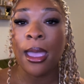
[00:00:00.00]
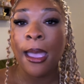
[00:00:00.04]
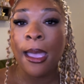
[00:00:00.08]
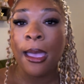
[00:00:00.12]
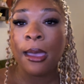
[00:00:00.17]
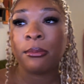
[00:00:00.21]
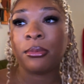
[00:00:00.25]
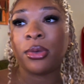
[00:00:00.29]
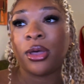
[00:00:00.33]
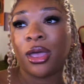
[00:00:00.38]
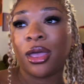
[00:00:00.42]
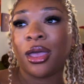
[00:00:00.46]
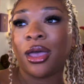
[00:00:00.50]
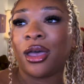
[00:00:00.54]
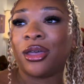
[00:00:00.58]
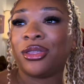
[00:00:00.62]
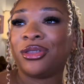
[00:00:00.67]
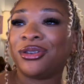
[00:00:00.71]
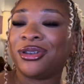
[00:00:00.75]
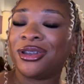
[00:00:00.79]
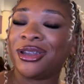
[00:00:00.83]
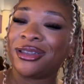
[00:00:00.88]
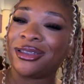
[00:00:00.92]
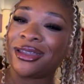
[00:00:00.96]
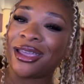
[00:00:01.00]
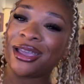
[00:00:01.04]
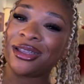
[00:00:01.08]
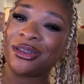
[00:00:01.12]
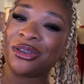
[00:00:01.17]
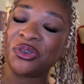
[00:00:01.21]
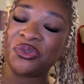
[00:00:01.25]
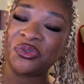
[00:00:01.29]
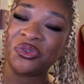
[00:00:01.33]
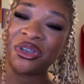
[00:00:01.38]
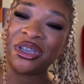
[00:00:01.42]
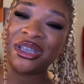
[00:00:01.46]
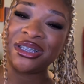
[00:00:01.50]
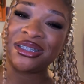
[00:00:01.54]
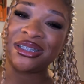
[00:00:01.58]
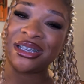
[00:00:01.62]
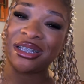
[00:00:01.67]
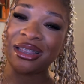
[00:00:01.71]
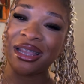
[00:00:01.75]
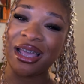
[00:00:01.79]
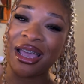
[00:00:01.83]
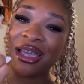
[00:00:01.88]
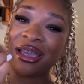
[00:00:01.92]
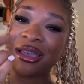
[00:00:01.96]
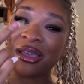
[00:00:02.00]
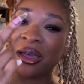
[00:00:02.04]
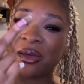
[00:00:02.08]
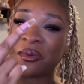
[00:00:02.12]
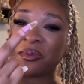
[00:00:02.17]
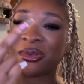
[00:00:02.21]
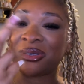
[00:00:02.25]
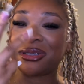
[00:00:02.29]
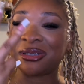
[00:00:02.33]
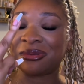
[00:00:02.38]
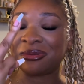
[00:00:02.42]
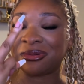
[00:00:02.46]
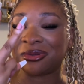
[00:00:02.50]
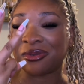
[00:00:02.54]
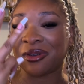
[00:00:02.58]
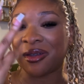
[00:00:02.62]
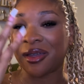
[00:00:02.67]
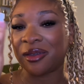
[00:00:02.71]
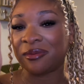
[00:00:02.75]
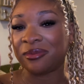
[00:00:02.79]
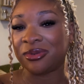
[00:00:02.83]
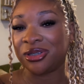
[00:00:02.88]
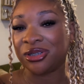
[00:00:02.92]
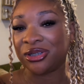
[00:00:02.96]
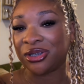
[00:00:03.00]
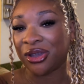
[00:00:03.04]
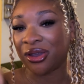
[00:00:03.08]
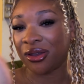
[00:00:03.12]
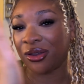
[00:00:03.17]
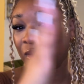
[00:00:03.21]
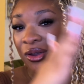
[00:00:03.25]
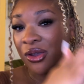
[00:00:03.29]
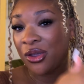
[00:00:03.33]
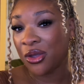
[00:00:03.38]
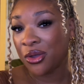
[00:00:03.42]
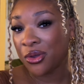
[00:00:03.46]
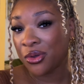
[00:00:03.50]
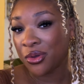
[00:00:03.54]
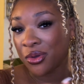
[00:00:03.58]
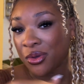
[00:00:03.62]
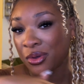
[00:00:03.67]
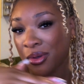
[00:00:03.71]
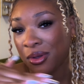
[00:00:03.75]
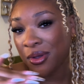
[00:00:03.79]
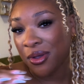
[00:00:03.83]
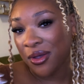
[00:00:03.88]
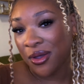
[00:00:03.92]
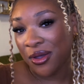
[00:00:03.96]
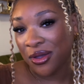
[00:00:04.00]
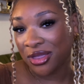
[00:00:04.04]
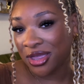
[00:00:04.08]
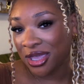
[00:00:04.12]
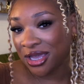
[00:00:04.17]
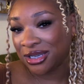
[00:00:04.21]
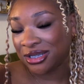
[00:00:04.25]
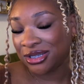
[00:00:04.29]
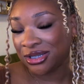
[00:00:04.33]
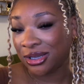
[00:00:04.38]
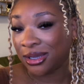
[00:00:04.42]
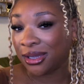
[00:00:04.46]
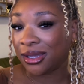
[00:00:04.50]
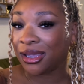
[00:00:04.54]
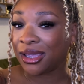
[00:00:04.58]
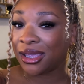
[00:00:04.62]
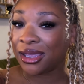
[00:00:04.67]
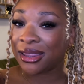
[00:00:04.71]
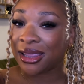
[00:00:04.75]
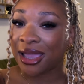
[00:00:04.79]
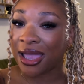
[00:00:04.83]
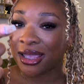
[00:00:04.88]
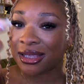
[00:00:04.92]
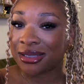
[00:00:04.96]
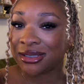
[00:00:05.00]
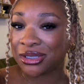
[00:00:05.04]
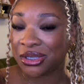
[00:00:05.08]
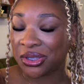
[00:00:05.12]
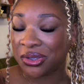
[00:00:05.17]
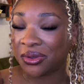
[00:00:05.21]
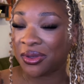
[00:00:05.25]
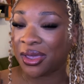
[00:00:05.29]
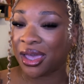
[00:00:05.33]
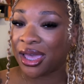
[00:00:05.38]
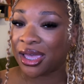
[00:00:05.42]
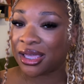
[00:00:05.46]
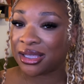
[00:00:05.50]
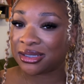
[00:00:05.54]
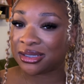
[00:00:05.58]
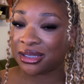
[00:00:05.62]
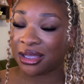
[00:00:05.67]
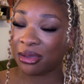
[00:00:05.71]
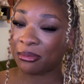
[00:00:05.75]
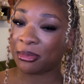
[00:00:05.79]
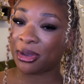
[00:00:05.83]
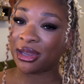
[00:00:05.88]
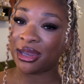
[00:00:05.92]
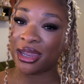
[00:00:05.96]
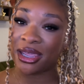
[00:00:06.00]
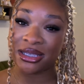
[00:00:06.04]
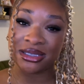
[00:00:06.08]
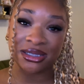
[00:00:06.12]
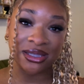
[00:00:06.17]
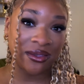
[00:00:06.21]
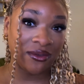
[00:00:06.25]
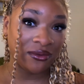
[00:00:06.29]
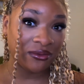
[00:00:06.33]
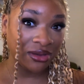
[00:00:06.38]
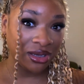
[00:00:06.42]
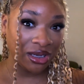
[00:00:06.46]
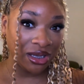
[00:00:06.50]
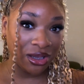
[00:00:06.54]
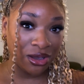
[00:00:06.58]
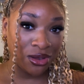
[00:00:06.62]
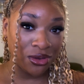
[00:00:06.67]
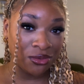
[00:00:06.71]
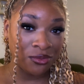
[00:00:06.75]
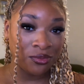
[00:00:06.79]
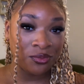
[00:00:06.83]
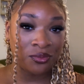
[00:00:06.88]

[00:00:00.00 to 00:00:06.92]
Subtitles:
But other than that, don't forget to like, comment, subscribe, share, all that shit. And I'll see you guys in my next video.